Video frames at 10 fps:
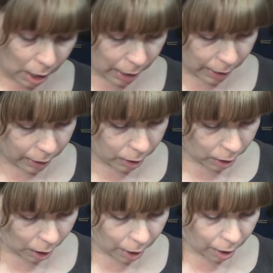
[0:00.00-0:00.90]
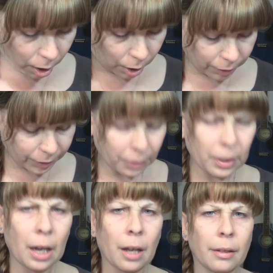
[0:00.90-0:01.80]
I also
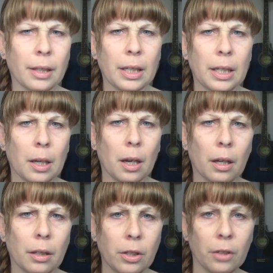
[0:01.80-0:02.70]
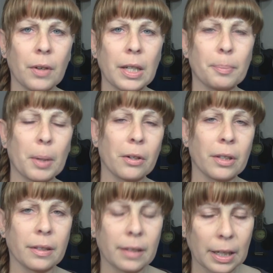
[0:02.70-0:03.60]
got the Too Faced Better
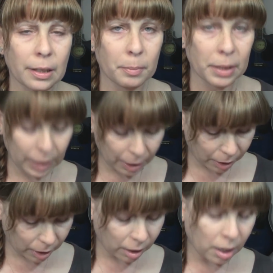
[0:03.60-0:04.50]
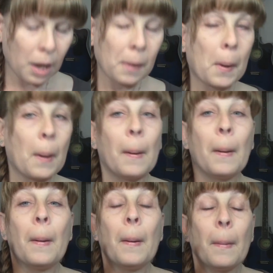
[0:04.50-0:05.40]
Than Sex mascara,
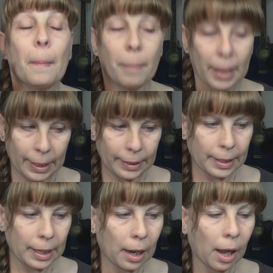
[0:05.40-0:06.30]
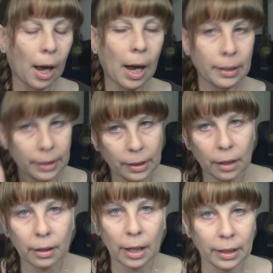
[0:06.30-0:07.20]
but I did
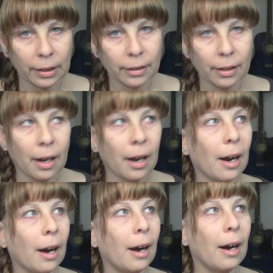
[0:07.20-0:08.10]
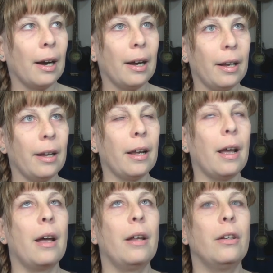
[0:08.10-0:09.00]
not like it.
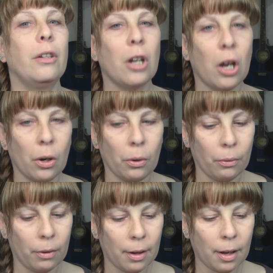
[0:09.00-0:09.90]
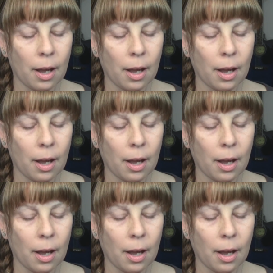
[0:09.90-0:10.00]
I know